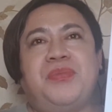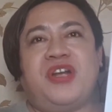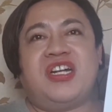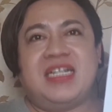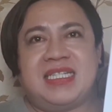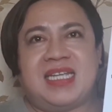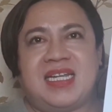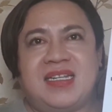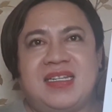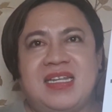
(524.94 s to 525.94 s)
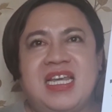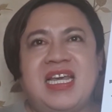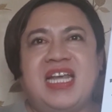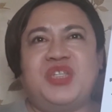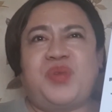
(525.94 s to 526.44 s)
person
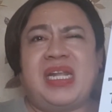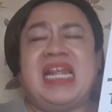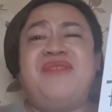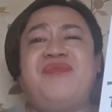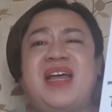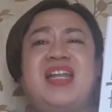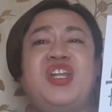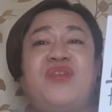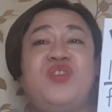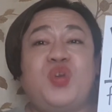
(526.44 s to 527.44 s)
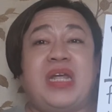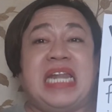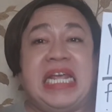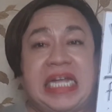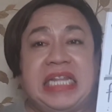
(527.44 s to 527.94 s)
is really fond of
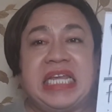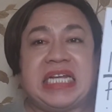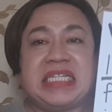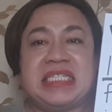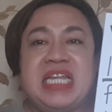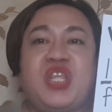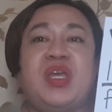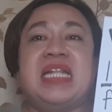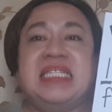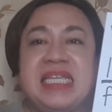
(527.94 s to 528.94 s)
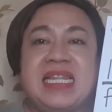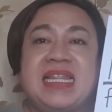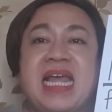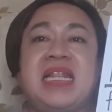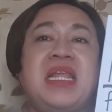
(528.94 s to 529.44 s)
joining cliques, then you can say that
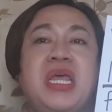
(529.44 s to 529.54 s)
that